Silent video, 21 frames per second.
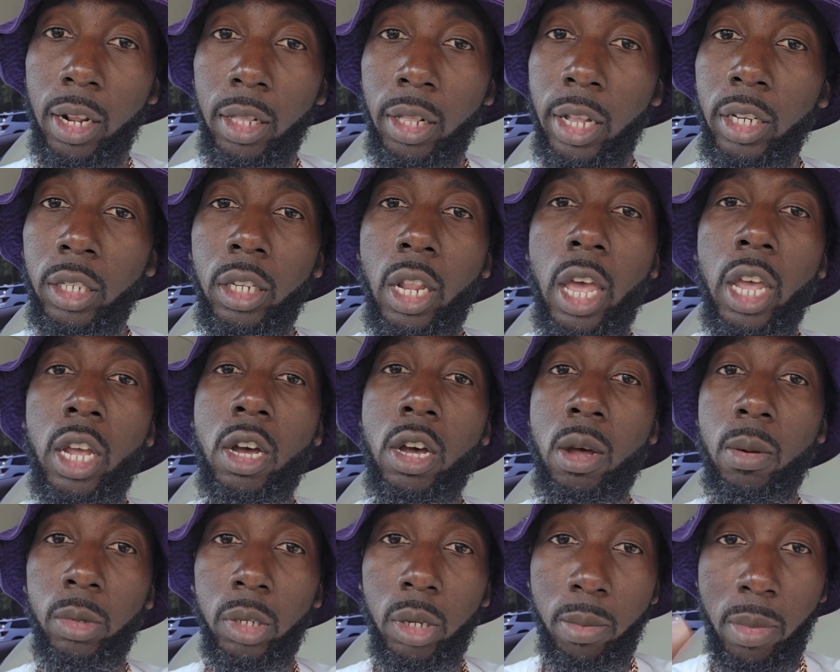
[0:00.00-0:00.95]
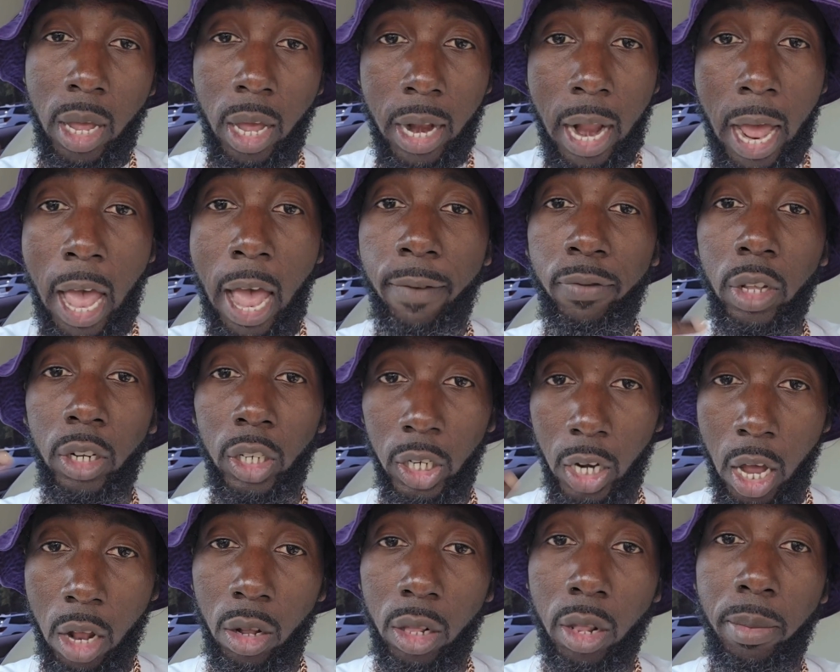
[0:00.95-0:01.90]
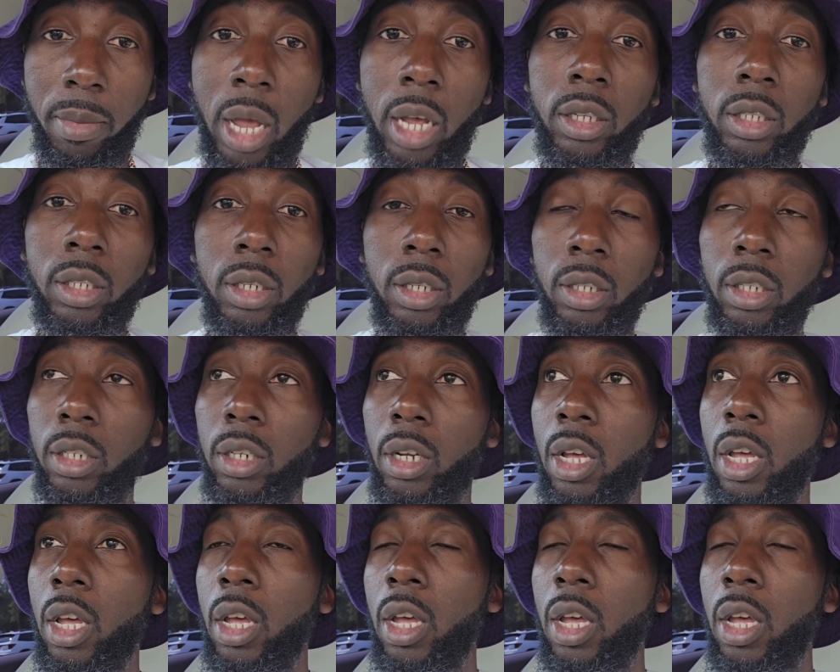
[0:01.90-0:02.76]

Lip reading: unless they come to me and I have to channel a message.